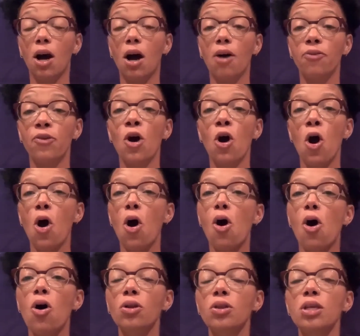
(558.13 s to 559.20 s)
All these
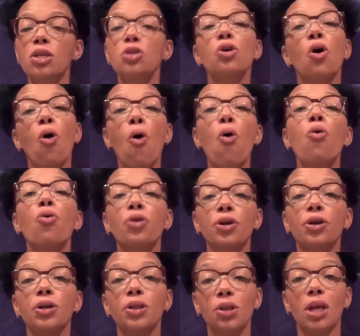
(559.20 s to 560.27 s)
older
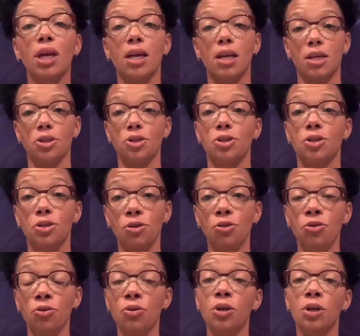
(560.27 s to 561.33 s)
things, you can go
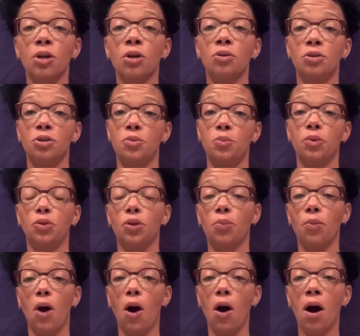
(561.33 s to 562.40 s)
dispute them all.
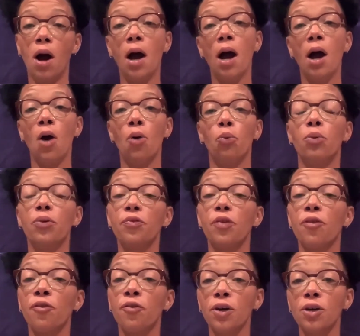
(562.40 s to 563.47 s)
With the first
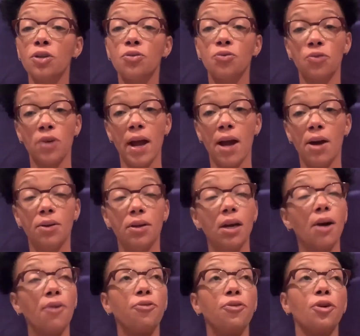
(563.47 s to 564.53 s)
round of your
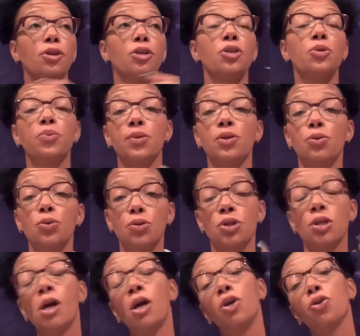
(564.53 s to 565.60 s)
disputes, you
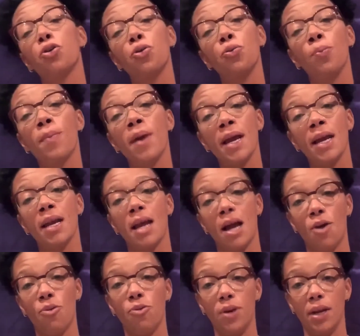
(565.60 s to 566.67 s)
may not win
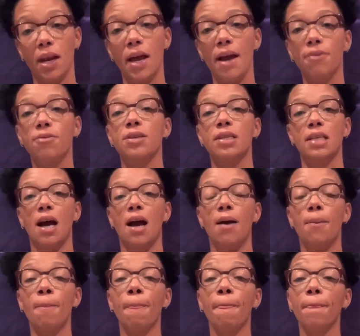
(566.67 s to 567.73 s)
every time.
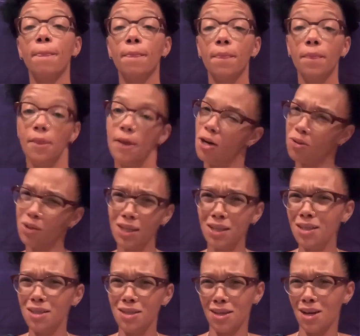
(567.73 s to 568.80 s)
Don't get
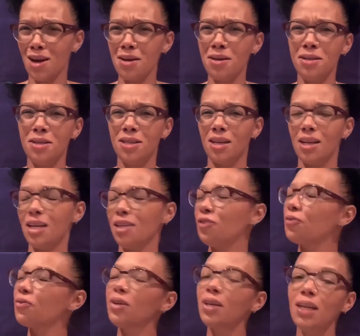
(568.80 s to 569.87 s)
discouraged. It's free.
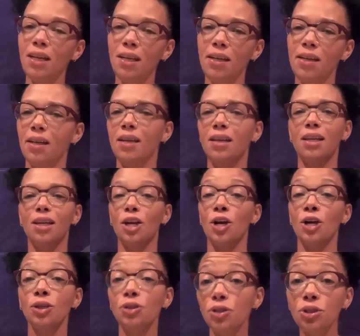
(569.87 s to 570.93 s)
It didn't hurt you.
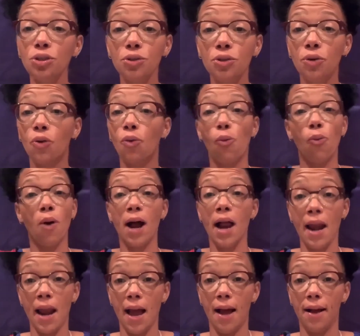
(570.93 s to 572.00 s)
Why not,
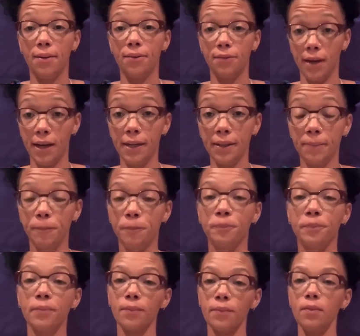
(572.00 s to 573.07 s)
right?
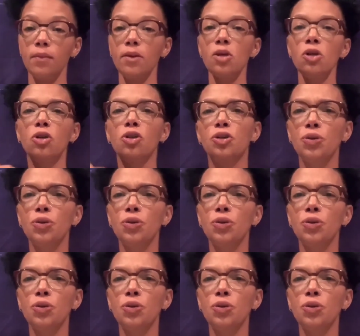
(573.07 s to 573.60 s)
Do it again.